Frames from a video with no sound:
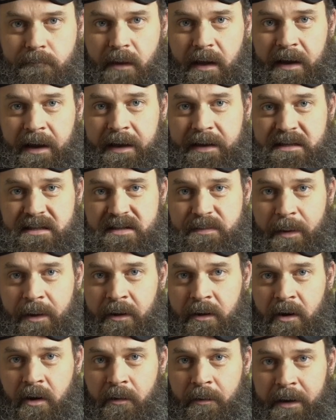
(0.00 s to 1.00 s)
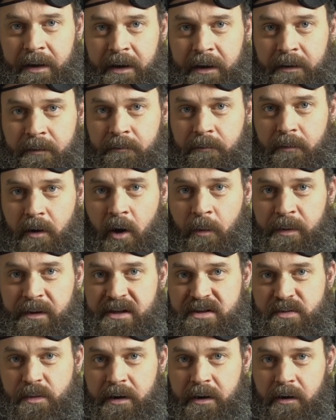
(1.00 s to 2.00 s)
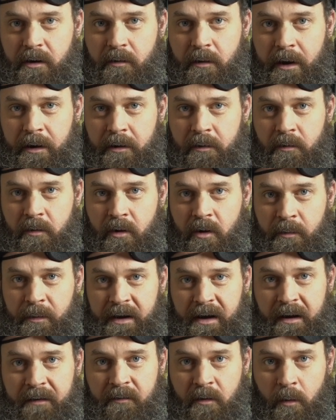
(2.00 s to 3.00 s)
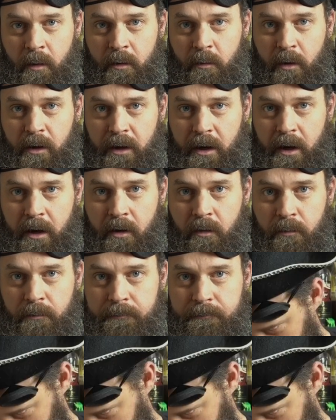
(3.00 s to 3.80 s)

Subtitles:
And I can smell it already. Open this one in a crowded room and everyone will know.